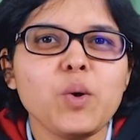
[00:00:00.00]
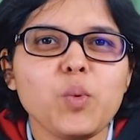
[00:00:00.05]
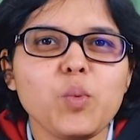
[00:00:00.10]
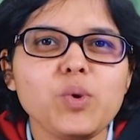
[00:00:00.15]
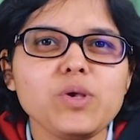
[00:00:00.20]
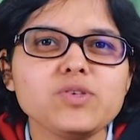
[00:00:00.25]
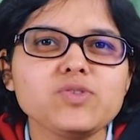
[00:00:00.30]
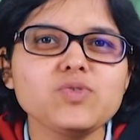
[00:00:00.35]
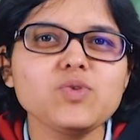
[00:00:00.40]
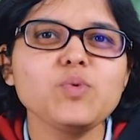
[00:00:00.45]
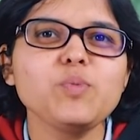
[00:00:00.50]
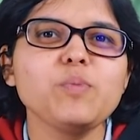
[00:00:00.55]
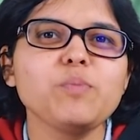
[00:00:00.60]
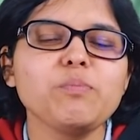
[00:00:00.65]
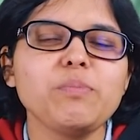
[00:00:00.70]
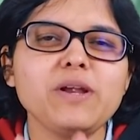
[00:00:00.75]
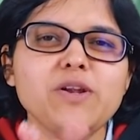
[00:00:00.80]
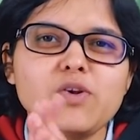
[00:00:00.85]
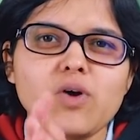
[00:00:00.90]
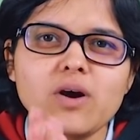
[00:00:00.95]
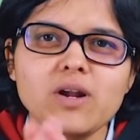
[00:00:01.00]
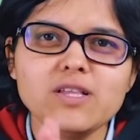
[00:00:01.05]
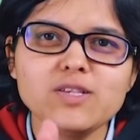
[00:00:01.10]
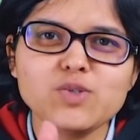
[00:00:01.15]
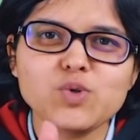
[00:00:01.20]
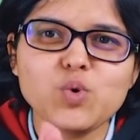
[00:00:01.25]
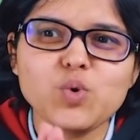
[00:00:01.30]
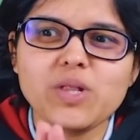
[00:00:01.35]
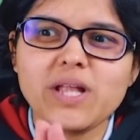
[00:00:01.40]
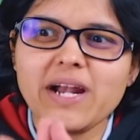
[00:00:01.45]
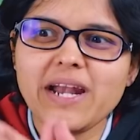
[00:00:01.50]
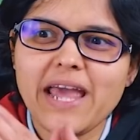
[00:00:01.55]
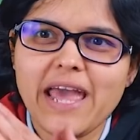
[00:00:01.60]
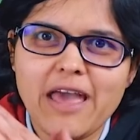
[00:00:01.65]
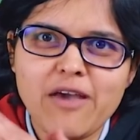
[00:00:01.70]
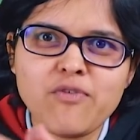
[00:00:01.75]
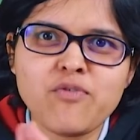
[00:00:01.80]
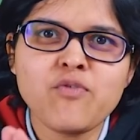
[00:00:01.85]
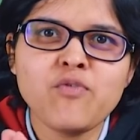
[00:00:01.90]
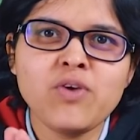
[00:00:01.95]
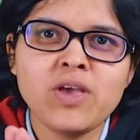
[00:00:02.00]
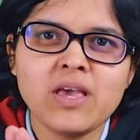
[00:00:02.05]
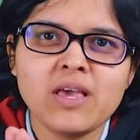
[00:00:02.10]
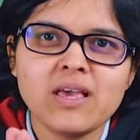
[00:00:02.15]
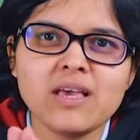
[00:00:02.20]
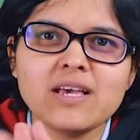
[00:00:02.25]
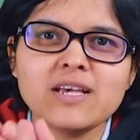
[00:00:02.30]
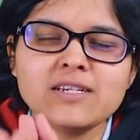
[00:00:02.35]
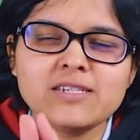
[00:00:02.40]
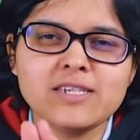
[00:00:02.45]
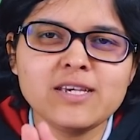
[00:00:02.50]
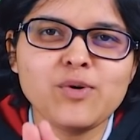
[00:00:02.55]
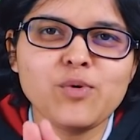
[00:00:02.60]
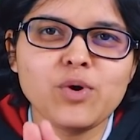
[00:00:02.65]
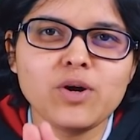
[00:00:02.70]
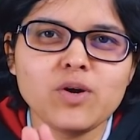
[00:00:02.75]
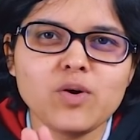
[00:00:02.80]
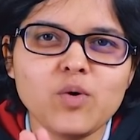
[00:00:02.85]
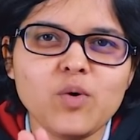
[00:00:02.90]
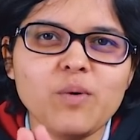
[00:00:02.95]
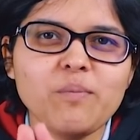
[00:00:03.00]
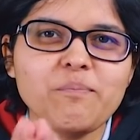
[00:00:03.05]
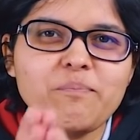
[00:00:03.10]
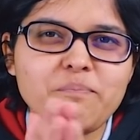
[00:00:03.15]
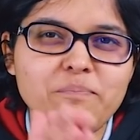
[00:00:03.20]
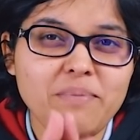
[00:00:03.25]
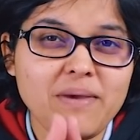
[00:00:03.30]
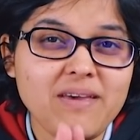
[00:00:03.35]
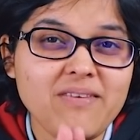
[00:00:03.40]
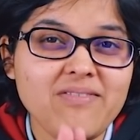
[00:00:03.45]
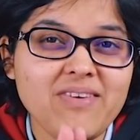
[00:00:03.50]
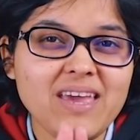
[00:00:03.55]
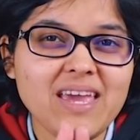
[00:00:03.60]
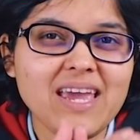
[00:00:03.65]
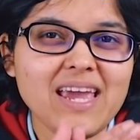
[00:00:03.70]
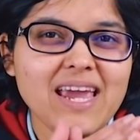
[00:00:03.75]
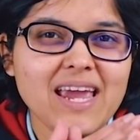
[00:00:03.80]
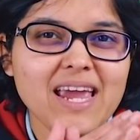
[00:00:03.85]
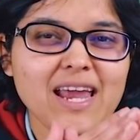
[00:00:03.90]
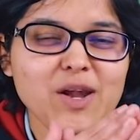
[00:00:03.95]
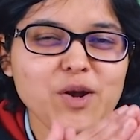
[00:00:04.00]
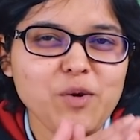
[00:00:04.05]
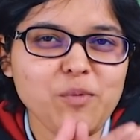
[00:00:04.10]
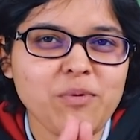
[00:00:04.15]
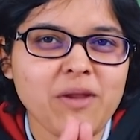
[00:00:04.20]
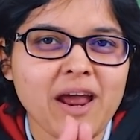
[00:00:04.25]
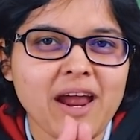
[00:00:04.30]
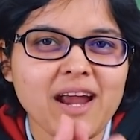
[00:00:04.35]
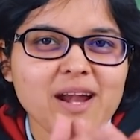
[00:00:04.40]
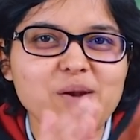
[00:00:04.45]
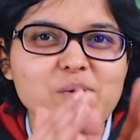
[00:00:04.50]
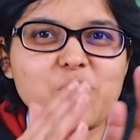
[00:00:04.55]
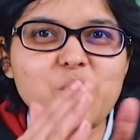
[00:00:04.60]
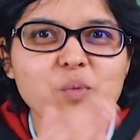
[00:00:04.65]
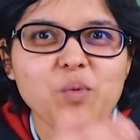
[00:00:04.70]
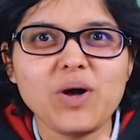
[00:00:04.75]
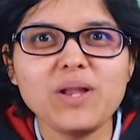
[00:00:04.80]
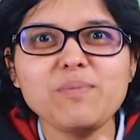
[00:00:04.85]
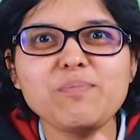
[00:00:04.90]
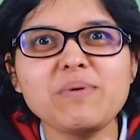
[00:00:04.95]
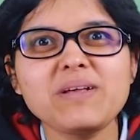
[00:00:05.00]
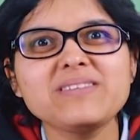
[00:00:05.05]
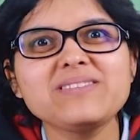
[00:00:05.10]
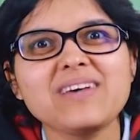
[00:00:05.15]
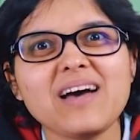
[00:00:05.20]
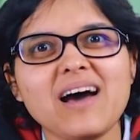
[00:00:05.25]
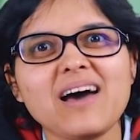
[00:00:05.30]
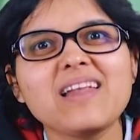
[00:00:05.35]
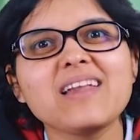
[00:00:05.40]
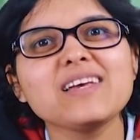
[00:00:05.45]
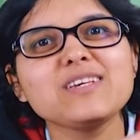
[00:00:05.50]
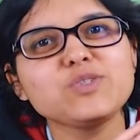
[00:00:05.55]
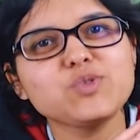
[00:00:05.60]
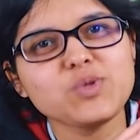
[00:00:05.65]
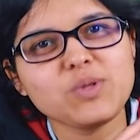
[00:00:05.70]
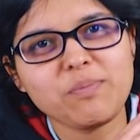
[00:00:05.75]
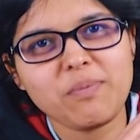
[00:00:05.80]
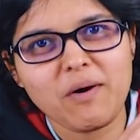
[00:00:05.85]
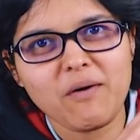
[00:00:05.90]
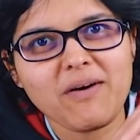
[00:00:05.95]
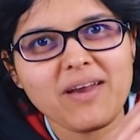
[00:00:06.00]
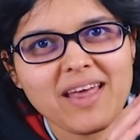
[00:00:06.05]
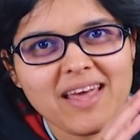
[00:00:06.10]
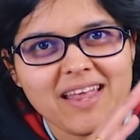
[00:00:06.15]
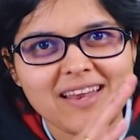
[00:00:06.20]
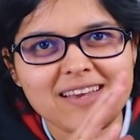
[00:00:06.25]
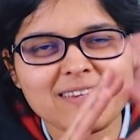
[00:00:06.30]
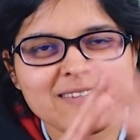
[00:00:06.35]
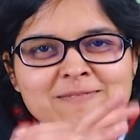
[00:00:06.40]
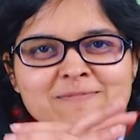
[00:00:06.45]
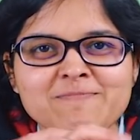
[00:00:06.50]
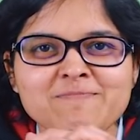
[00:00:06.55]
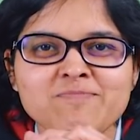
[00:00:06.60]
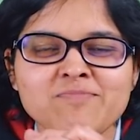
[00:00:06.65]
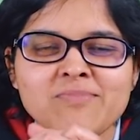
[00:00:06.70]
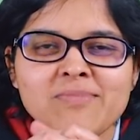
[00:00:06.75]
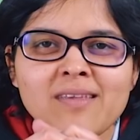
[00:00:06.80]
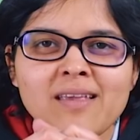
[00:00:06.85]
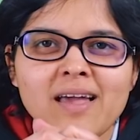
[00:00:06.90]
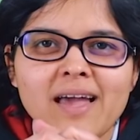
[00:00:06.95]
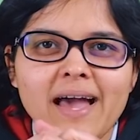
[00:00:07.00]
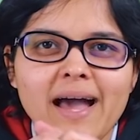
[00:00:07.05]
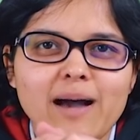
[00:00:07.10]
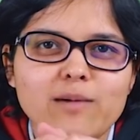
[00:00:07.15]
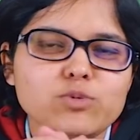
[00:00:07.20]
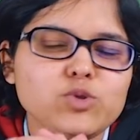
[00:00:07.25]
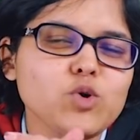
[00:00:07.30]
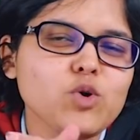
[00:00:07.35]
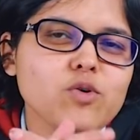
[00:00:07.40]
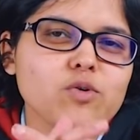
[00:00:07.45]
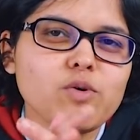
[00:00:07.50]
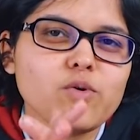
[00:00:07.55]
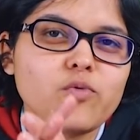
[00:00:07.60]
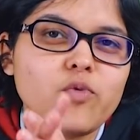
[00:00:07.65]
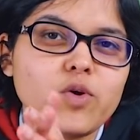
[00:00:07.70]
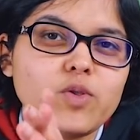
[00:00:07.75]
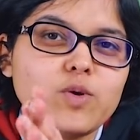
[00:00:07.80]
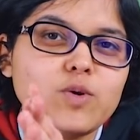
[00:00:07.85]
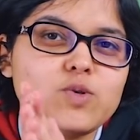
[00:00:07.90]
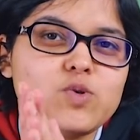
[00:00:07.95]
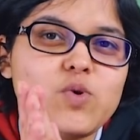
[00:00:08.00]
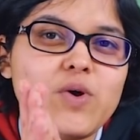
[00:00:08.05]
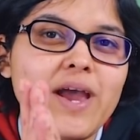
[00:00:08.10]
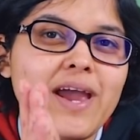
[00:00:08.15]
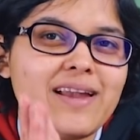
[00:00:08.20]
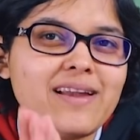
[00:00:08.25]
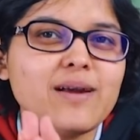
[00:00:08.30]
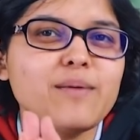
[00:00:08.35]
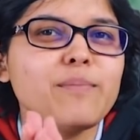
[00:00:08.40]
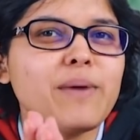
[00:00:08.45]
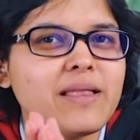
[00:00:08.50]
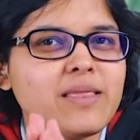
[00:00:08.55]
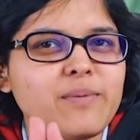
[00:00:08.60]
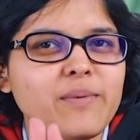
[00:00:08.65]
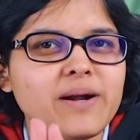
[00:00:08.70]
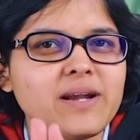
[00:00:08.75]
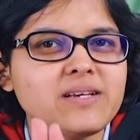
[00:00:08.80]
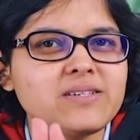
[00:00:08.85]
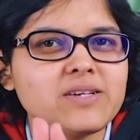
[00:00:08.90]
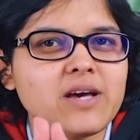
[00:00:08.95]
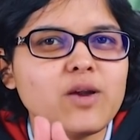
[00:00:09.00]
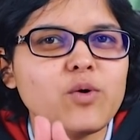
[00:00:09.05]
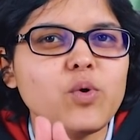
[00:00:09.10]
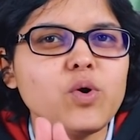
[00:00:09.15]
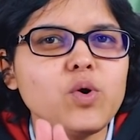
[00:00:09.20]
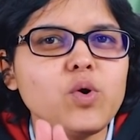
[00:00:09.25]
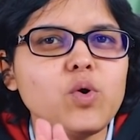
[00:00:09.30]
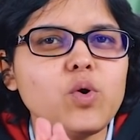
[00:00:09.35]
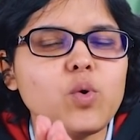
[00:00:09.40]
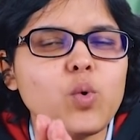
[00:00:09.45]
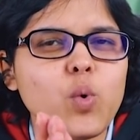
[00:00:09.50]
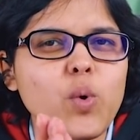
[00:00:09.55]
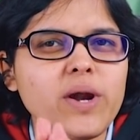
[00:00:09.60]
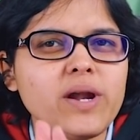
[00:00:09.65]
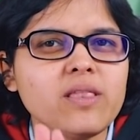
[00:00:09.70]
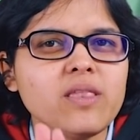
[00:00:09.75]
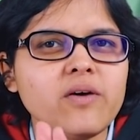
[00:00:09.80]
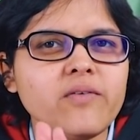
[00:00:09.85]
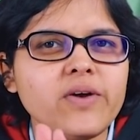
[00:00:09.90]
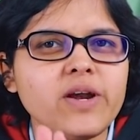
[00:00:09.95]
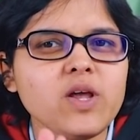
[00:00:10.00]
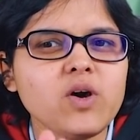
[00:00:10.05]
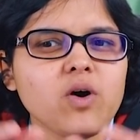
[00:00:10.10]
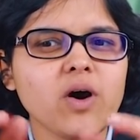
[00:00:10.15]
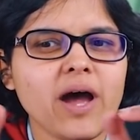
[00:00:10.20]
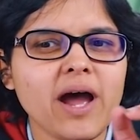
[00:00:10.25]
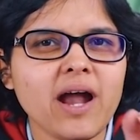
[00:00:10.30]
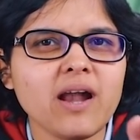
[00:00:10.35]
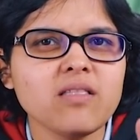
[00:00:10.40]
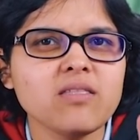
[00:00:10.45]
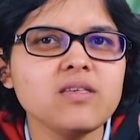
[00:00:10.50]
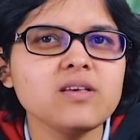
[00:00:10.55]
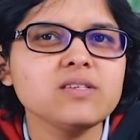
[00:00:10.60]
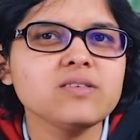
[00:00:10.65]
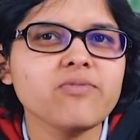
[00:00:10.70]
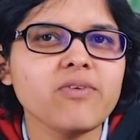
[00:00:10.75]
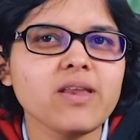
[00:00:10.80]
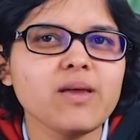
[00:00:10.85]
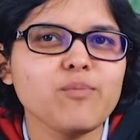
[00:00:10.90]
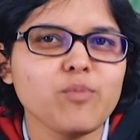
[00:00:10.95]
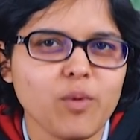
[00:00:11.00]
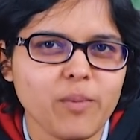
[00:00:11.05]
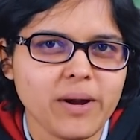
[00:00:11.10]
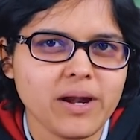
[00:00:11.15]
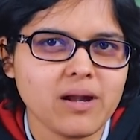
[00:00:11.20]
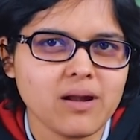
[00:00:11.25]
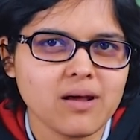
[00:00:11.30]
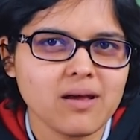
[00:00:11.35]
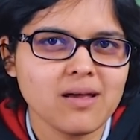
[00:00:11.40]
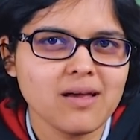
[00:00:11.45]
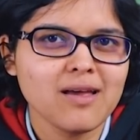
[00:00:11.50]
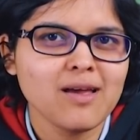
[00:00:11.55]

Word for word: We used to be taught in school that FV is equal to PV into bracket 1 plus R raised to the power N. I'm sure for those who hated mathematics are going to quit the video at this very moment.